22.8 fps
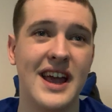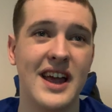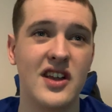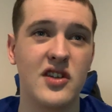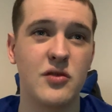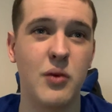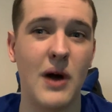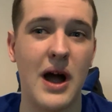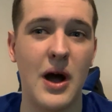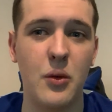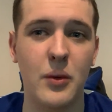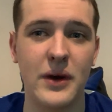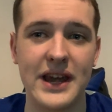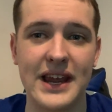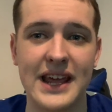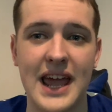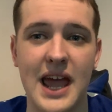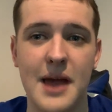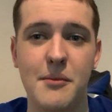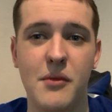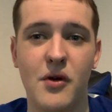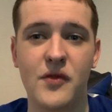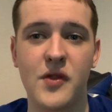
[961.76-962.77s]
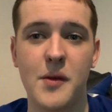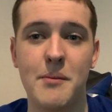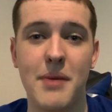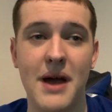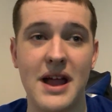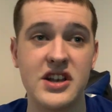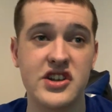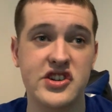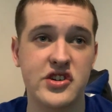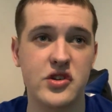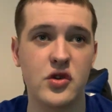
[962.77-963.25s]
as well, when he came off the
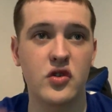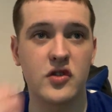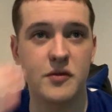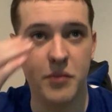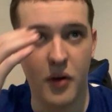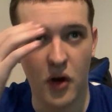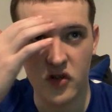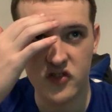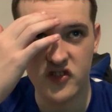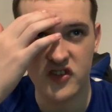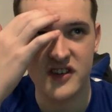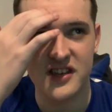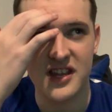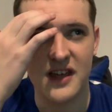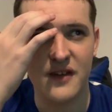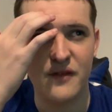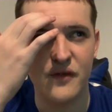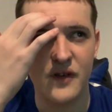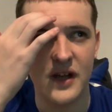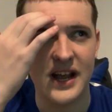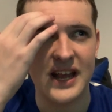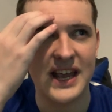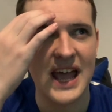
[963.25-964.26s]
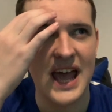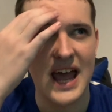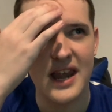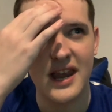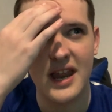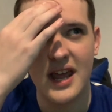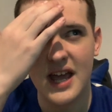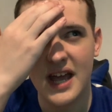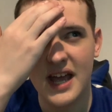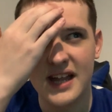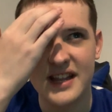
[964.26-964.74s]
bench, looked positive.
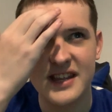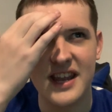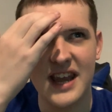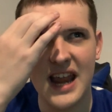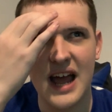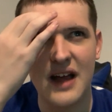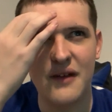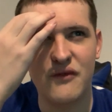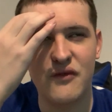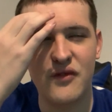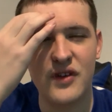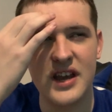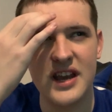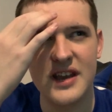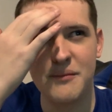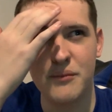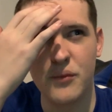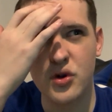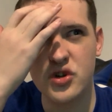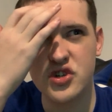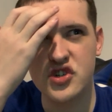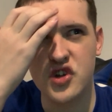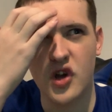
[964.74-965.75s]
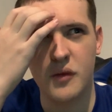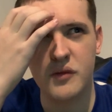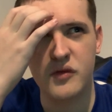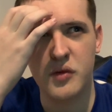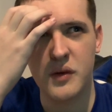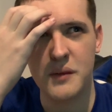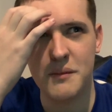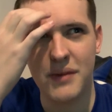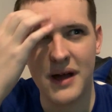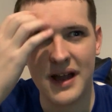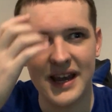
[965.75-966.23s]
Again, didn't have really much time to
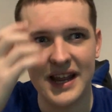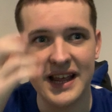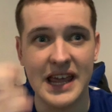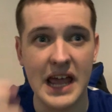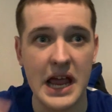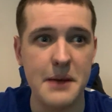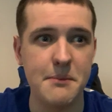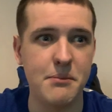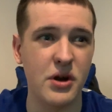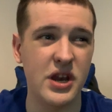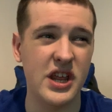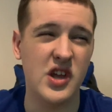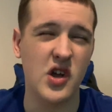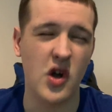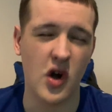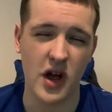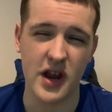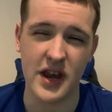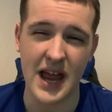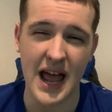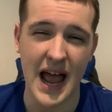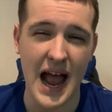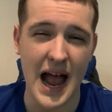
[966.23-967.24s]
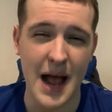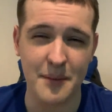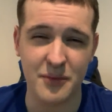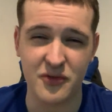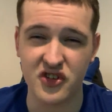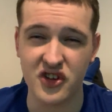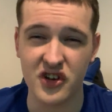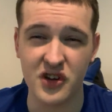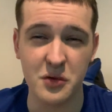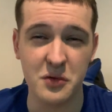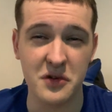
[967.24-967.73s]
impact the game, but he got an
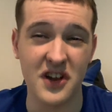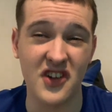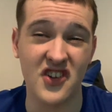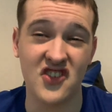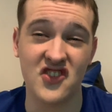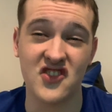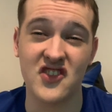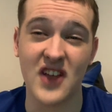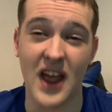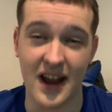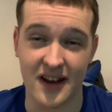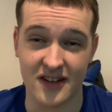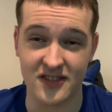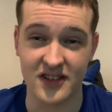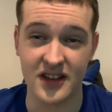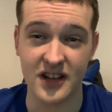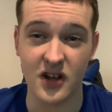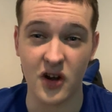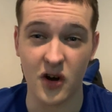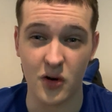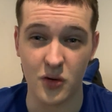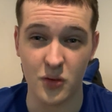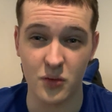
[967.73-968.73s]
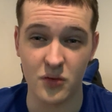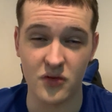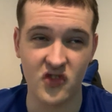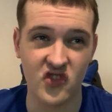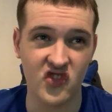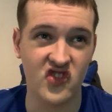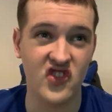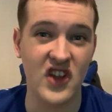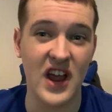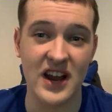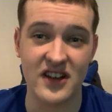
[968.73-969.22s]
absolutely sexy goal.
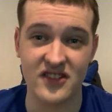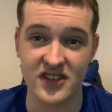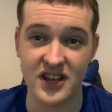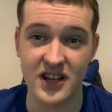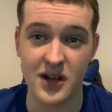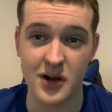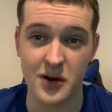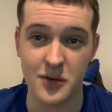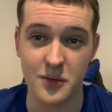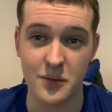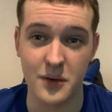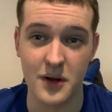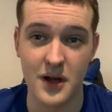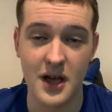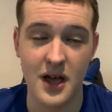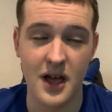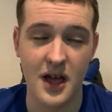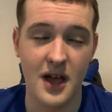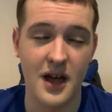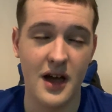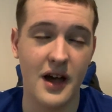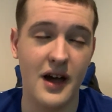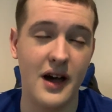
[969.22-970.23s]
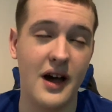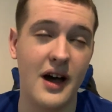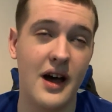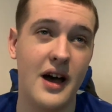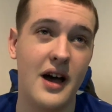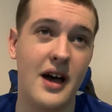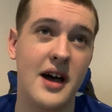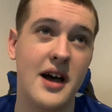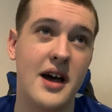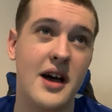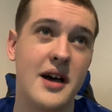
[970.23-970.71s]
Sexy goal.
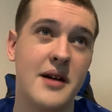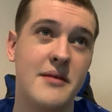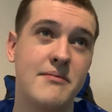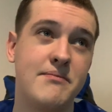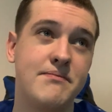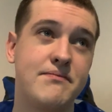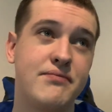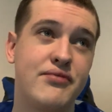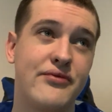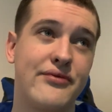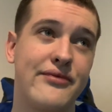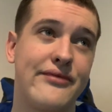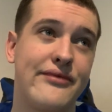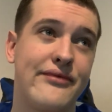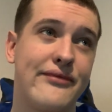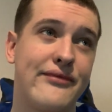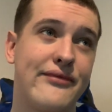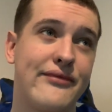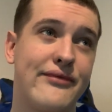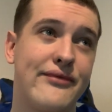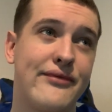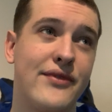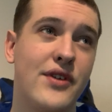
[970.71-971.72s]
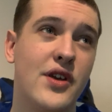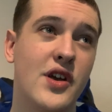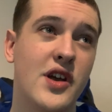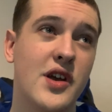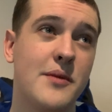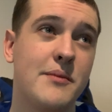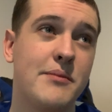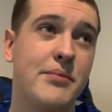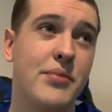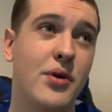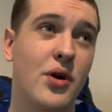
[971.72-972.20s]
You
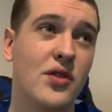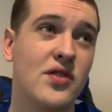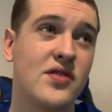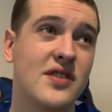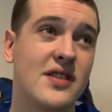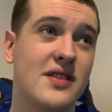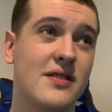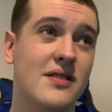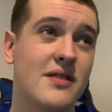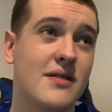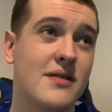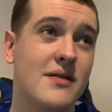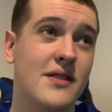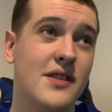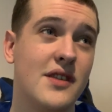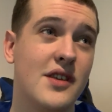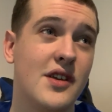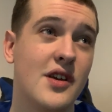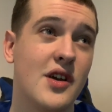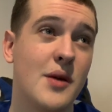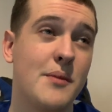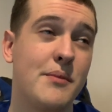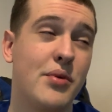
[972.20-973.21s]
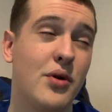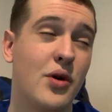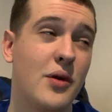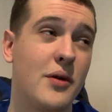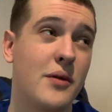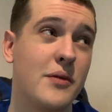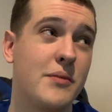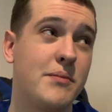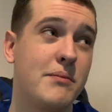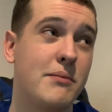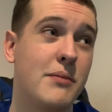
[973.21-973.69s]
can put
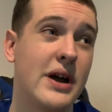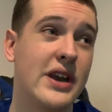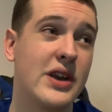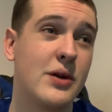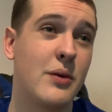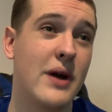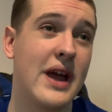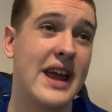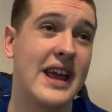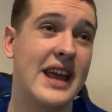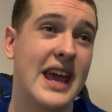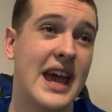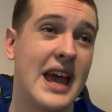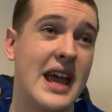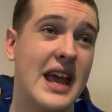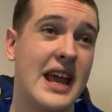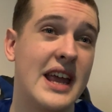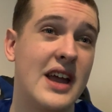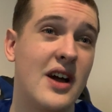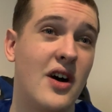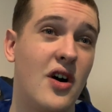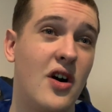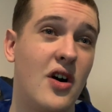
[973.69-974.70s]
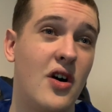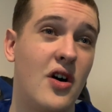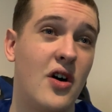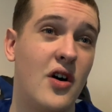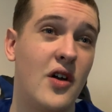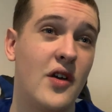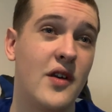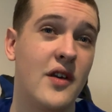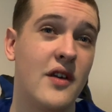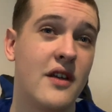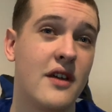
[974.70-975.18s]
Madueke
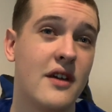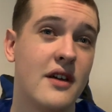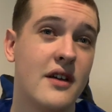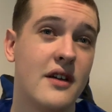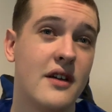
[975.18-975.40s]
on.